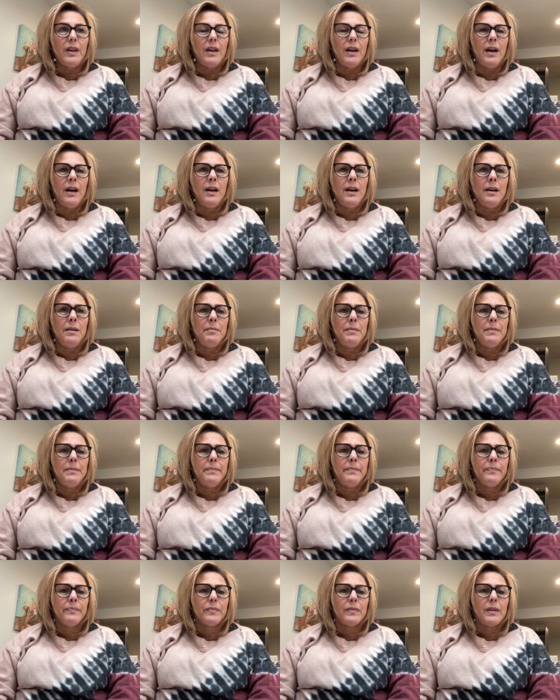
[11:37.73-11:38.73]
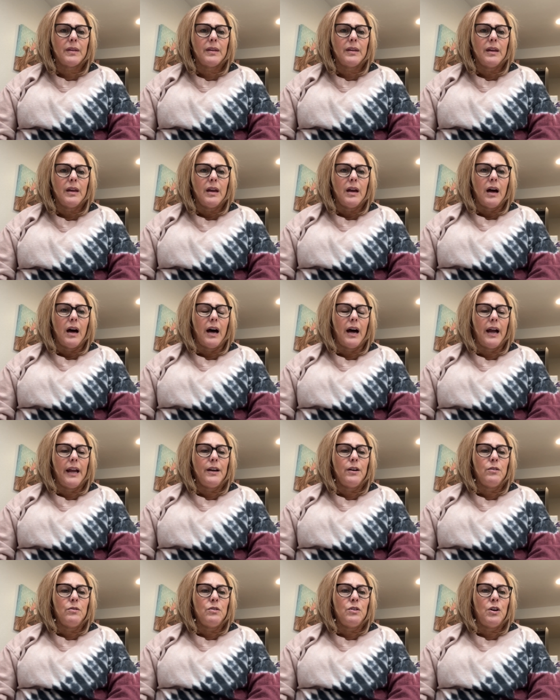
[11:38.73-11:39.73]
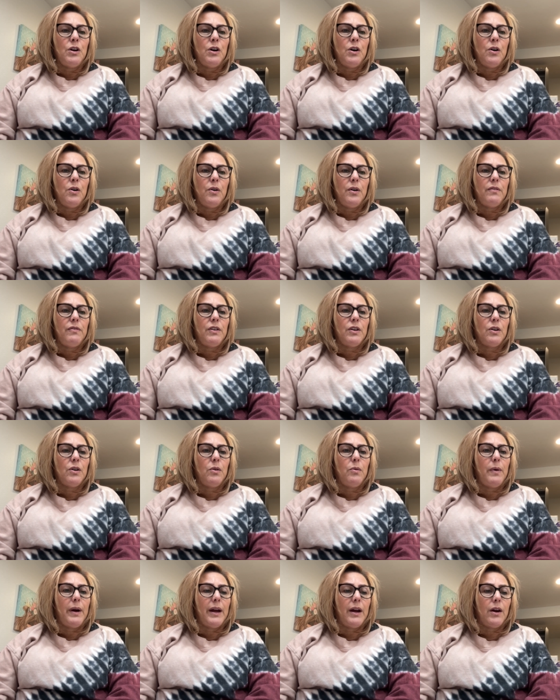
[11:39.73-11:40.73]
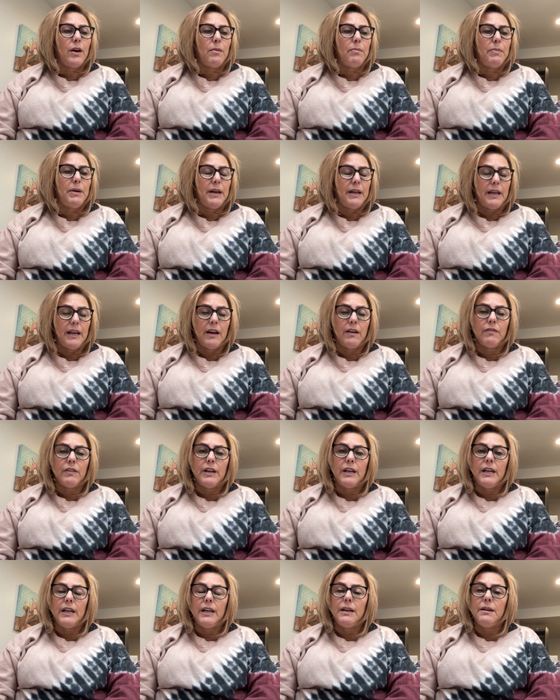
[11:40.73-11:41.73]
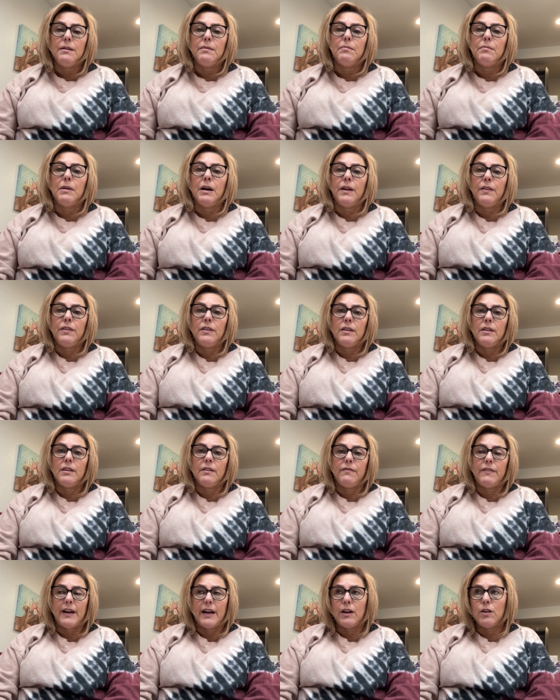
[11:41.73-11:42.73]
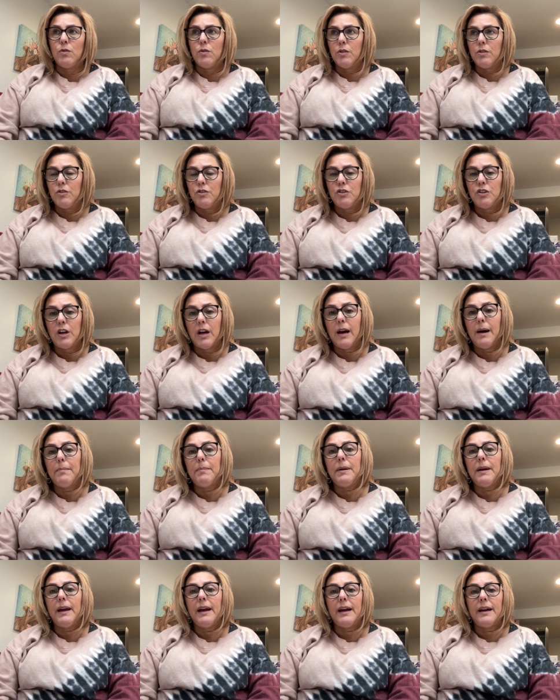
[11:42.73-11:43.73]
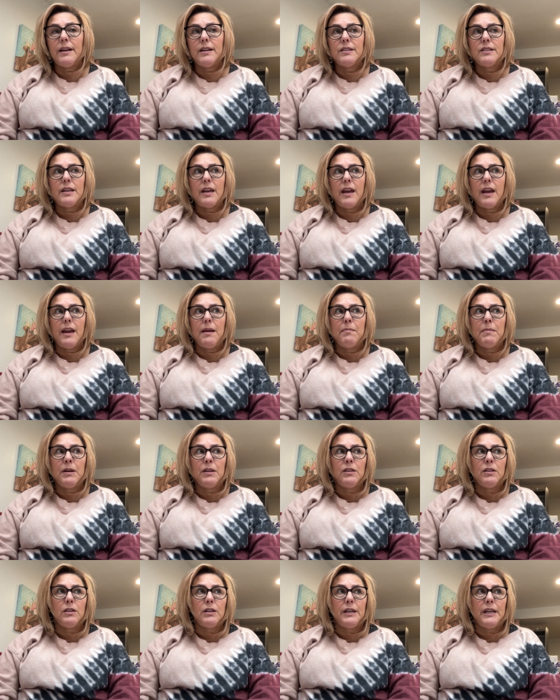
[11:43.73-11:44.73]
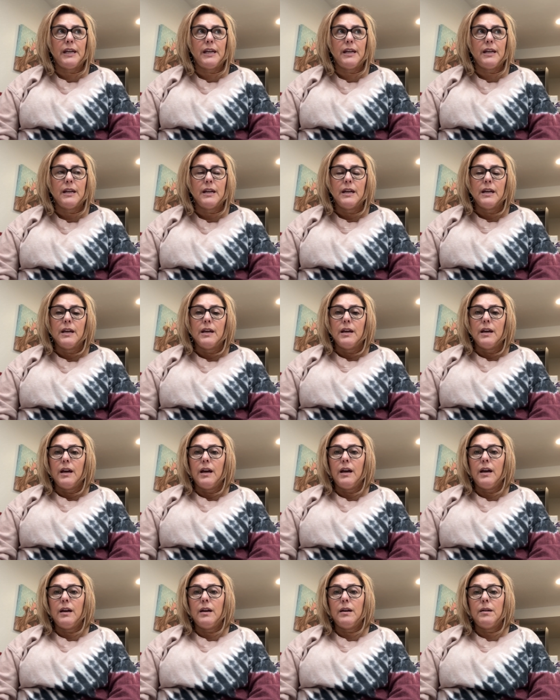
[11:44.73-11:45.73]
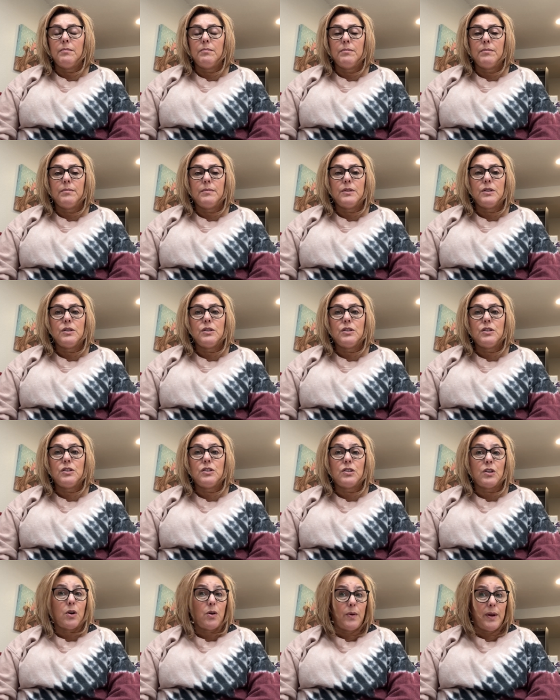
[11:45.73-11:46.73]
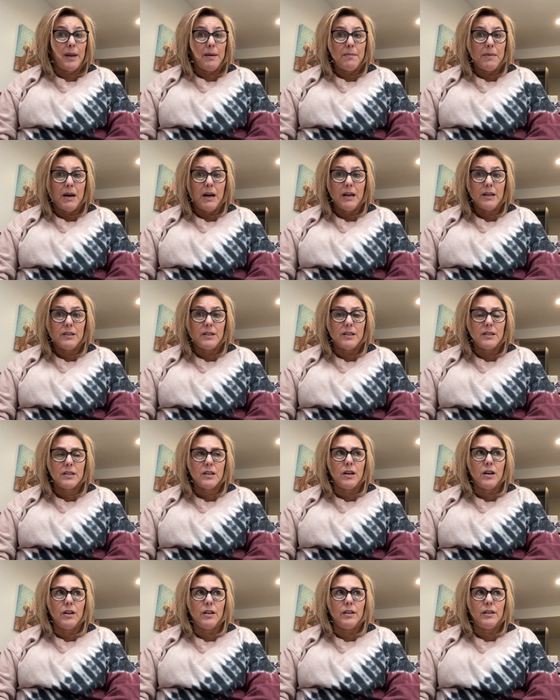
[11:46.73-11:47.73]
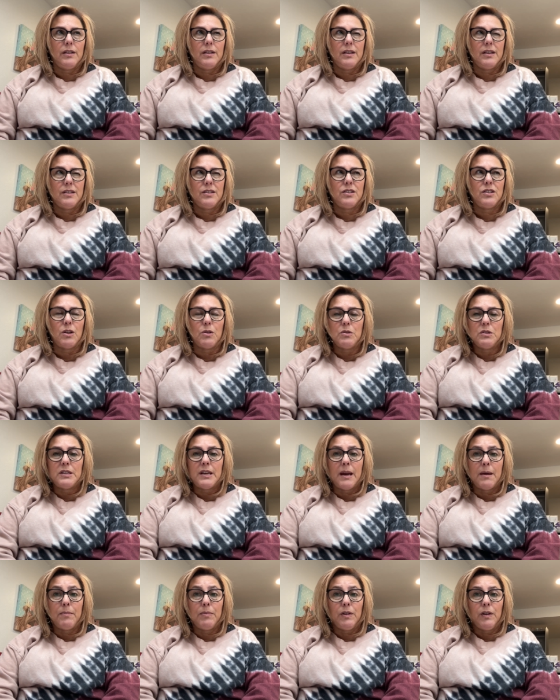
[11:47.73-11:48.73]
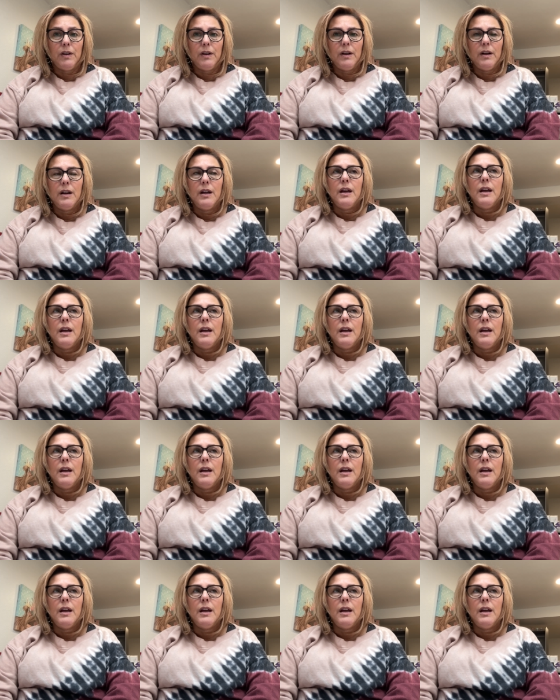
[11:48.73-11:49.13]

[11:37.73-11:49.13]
um, I don't know if you're aware, but every month the Fat Quarter Shop has a monthly, um, sewing box. It's called the Sew Sampler.